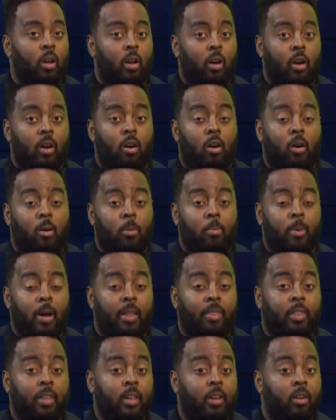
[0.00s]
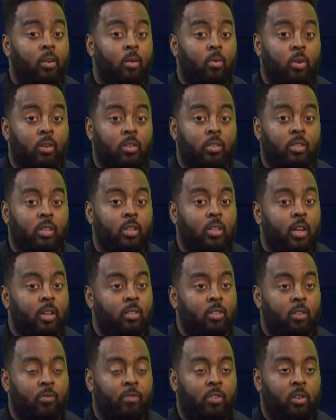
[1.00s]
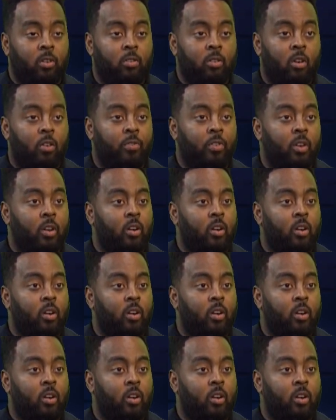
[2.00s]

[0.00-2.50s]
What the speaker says: I think with a city like Philadelphia,